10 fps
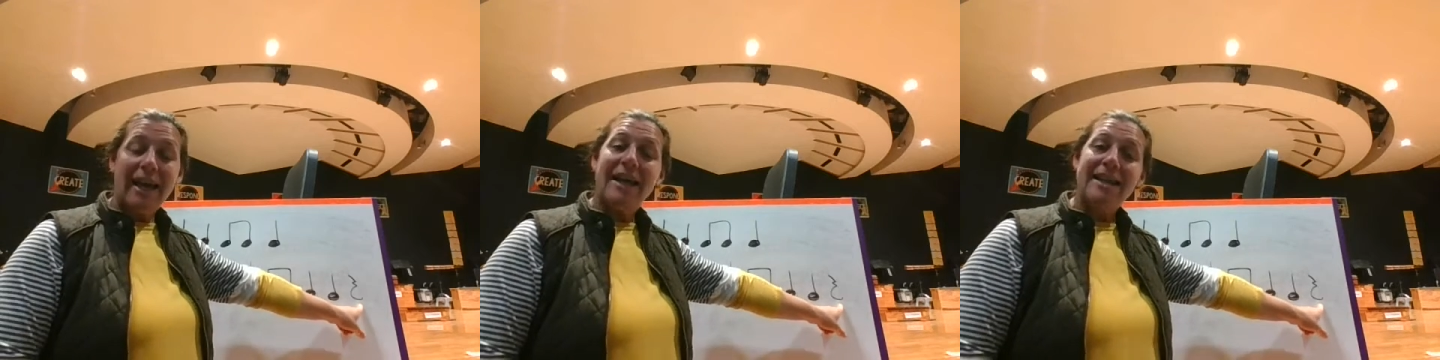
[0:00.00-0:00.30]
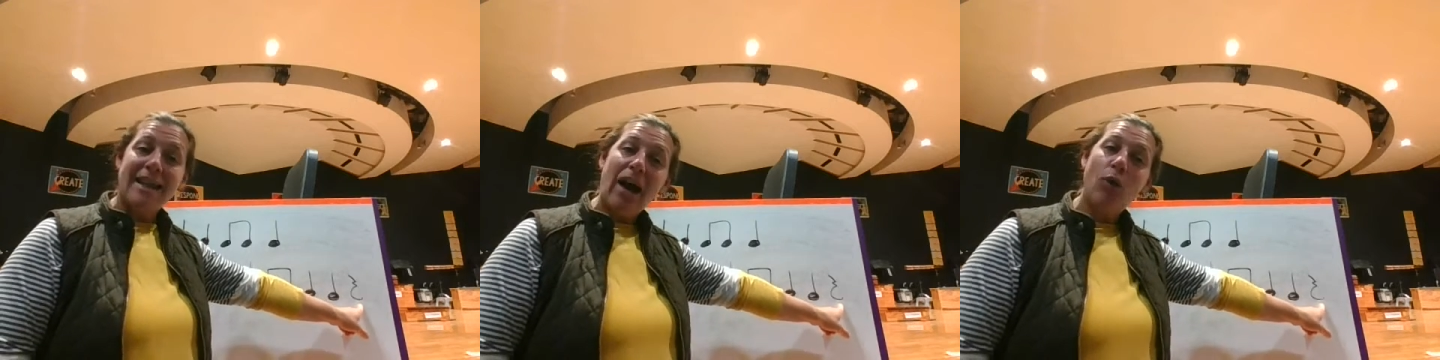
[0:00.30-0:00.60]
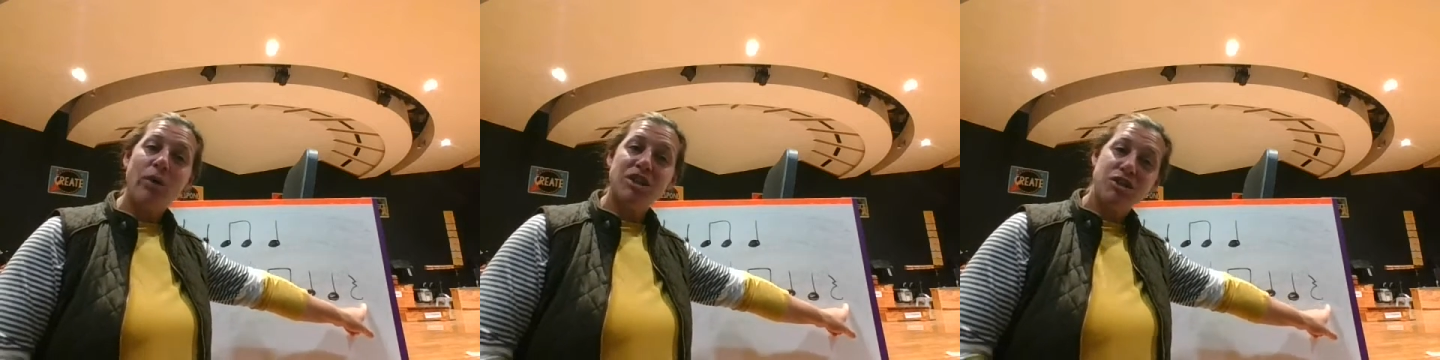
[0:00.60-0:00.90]
And now
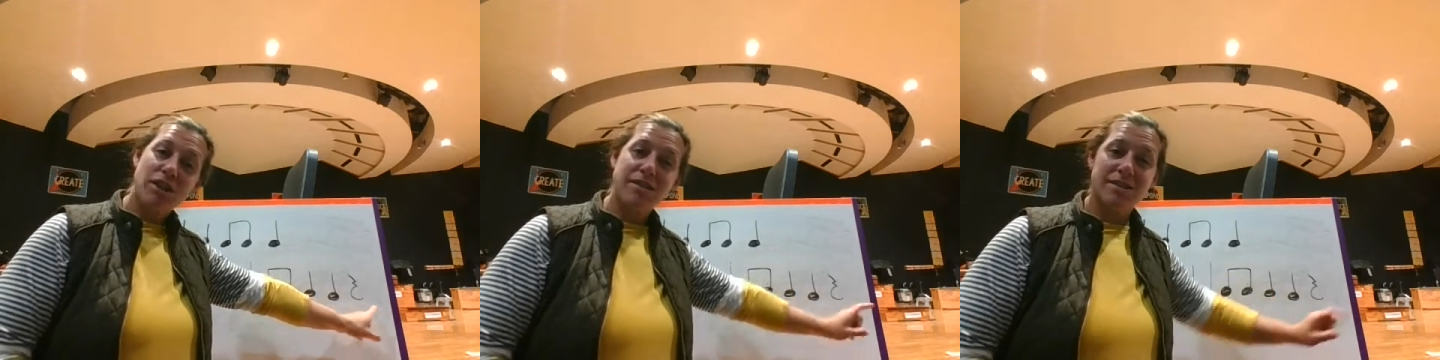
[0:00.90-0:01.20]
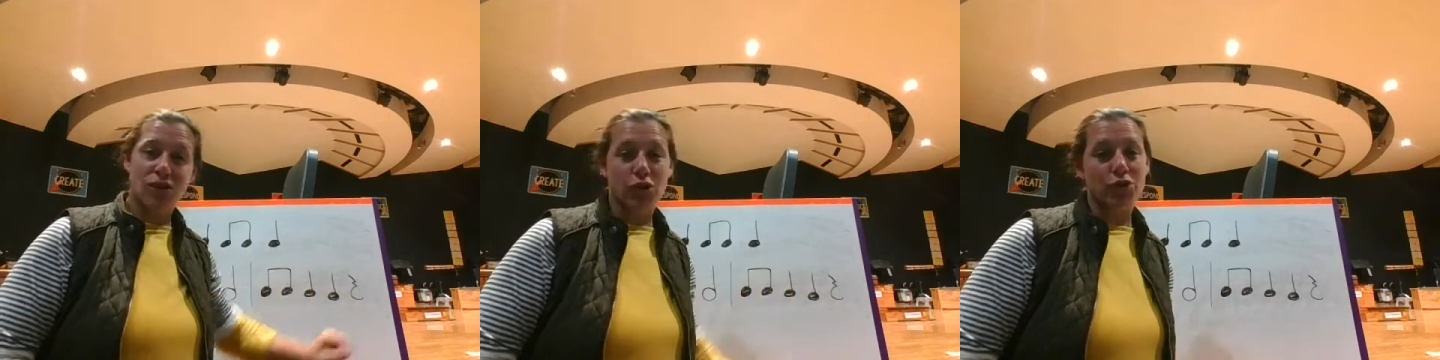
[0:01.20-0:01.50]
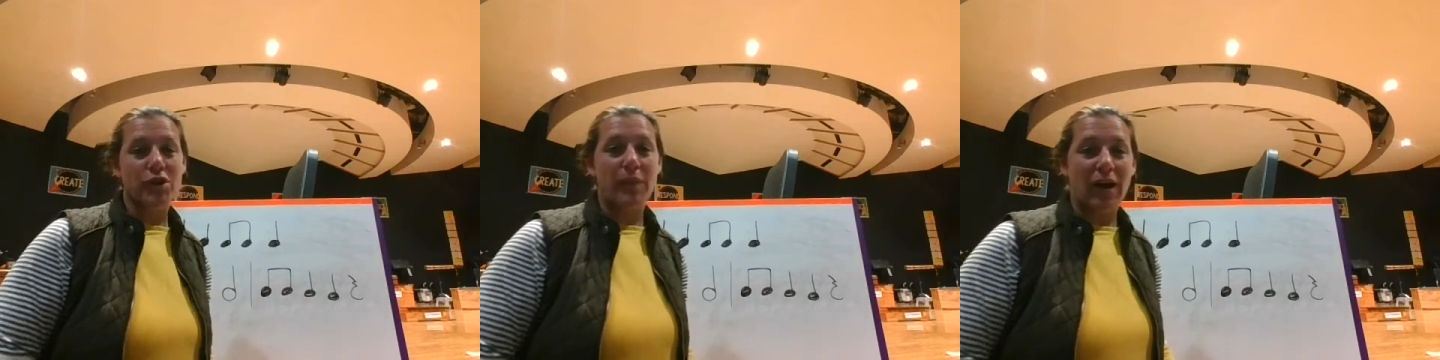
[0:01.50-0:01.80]
we just
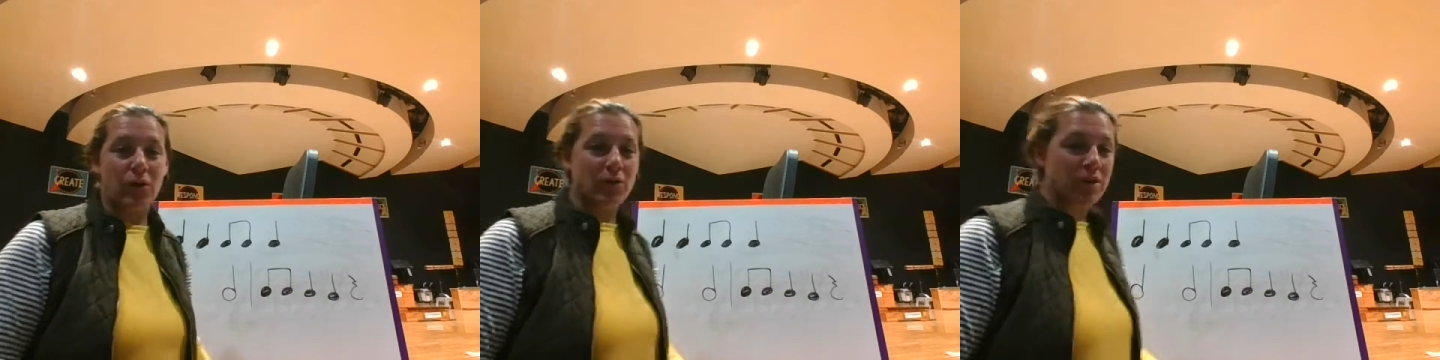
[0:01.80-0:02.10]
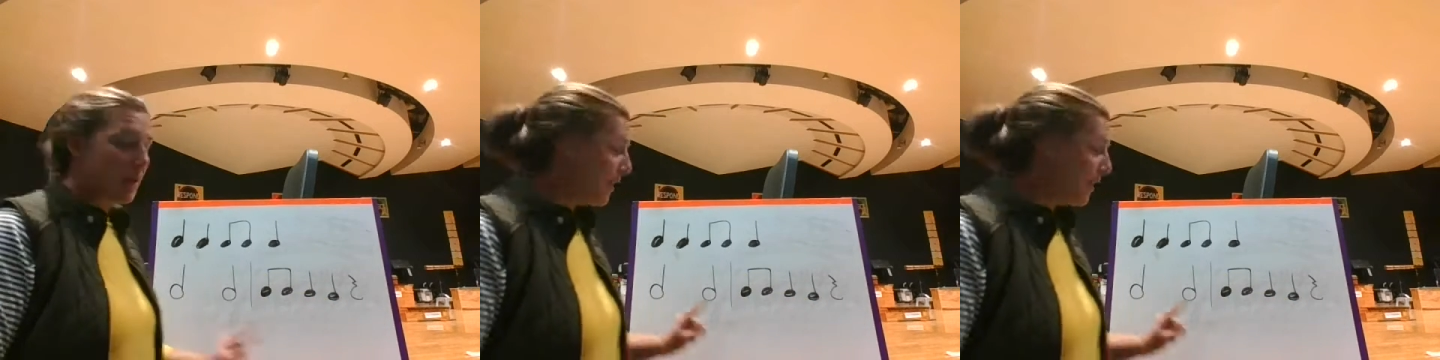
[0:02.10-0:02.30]
learned about